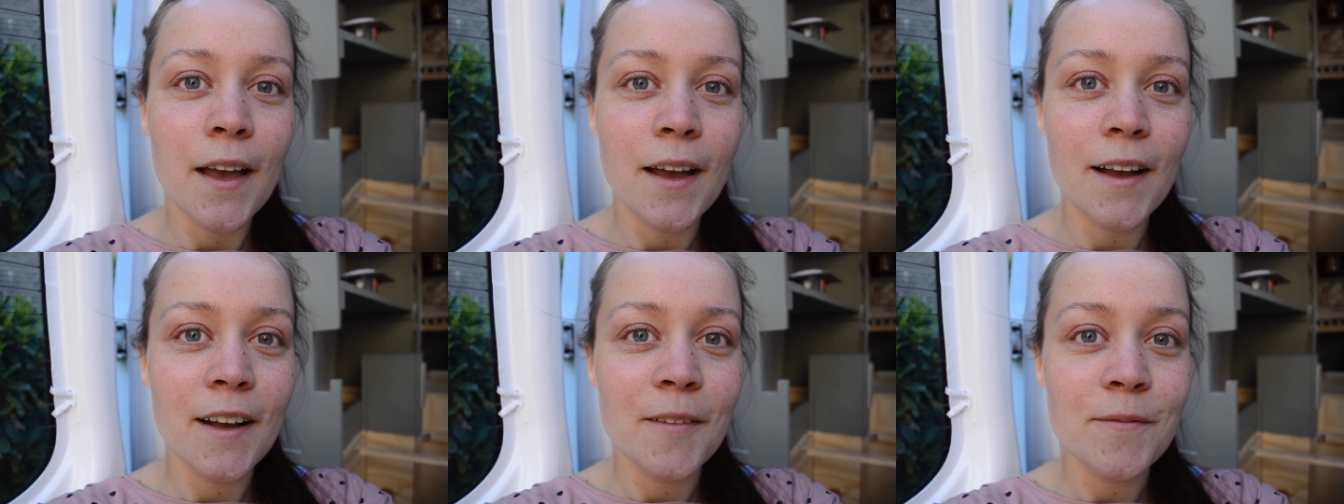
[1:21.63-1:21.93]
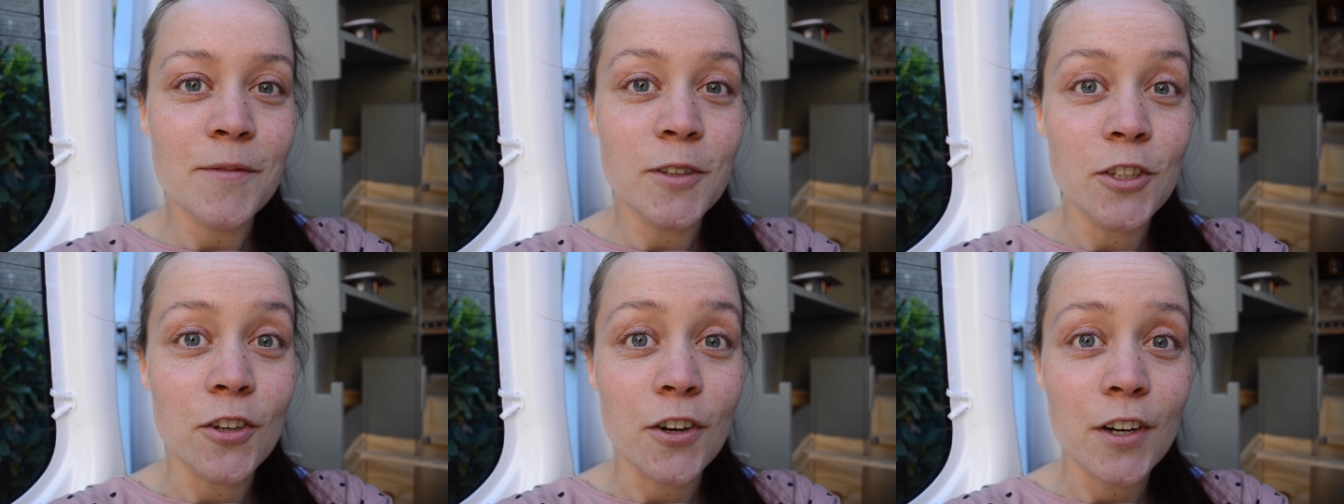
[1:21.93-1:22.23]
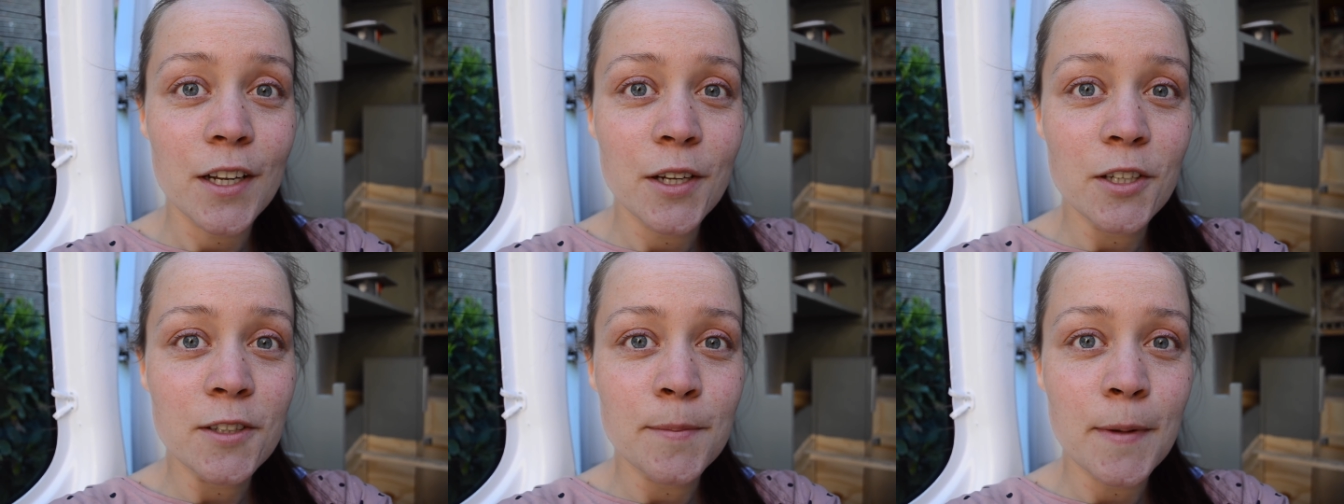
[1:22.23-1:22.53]

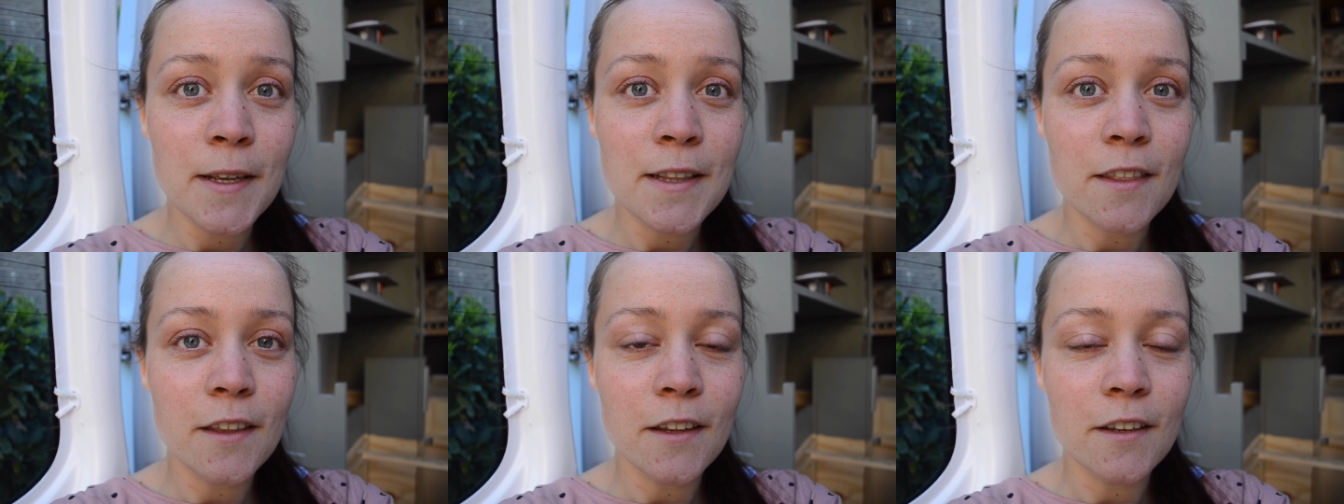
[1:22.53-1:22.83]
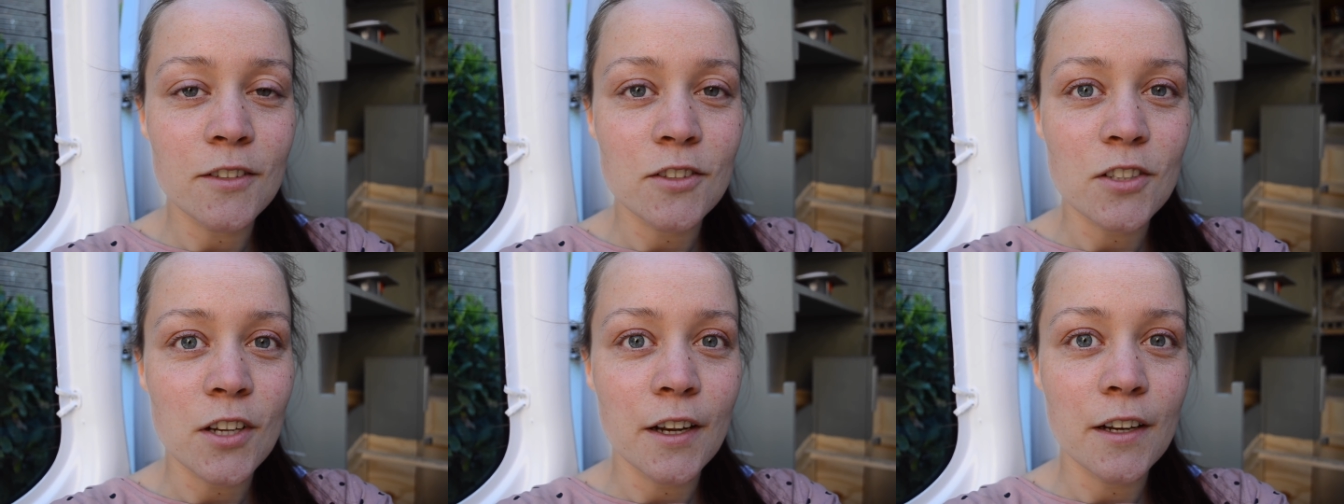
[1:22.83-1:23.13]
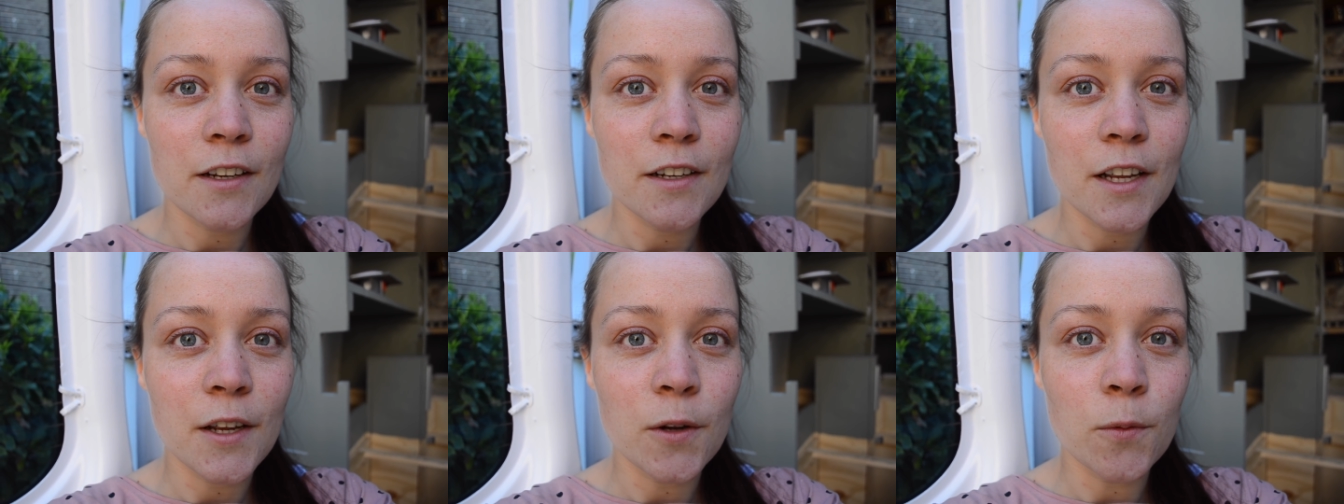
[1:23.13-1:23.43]
Jordi spent the
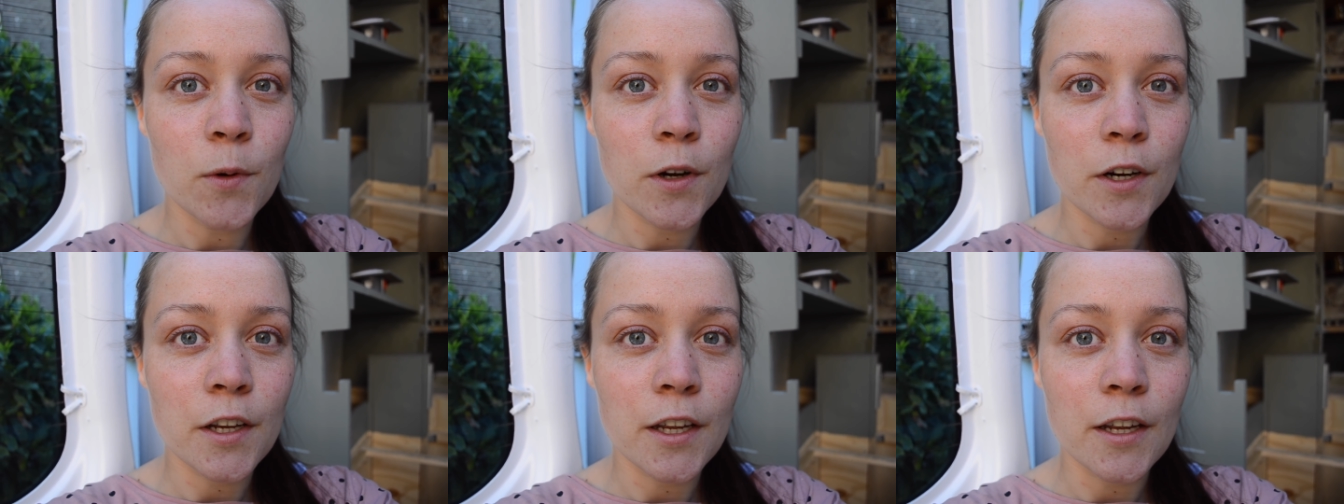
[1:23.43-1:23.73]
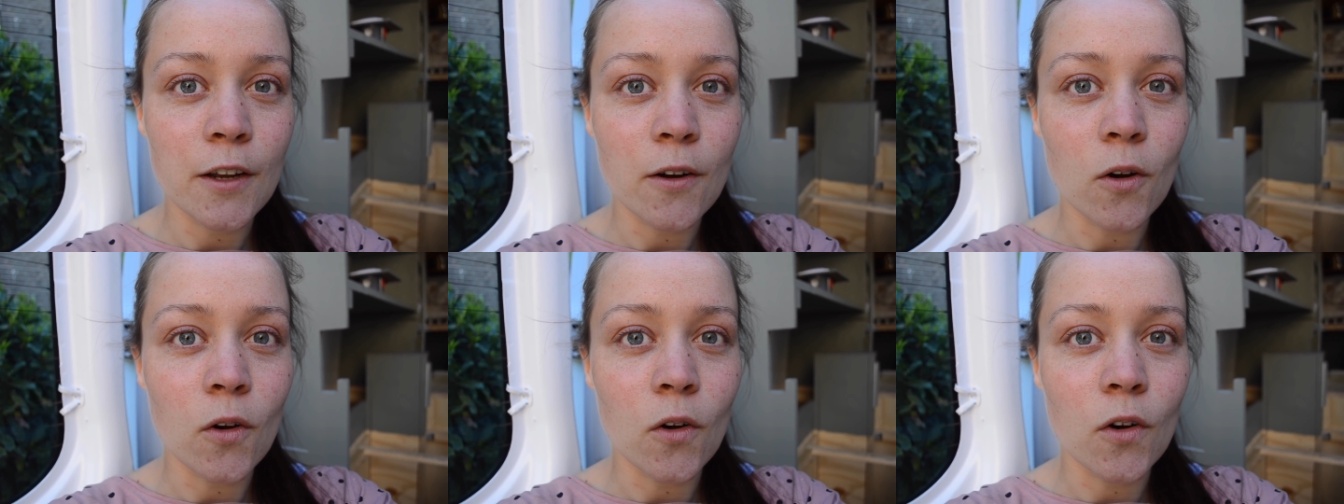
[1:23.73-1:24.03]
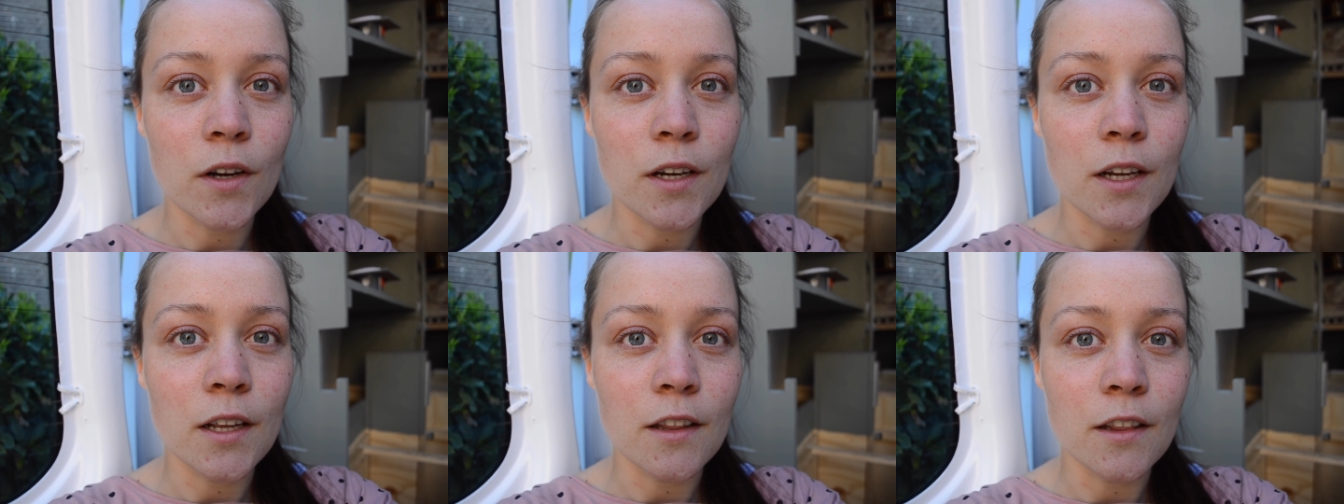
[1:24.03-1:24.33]
entire day working
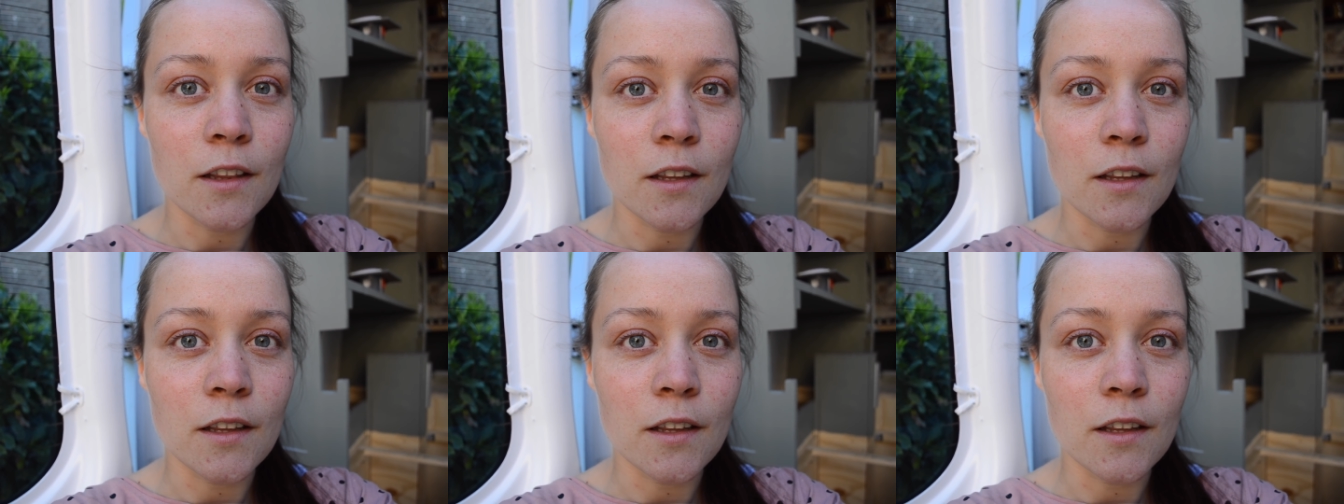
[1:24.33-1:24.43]
on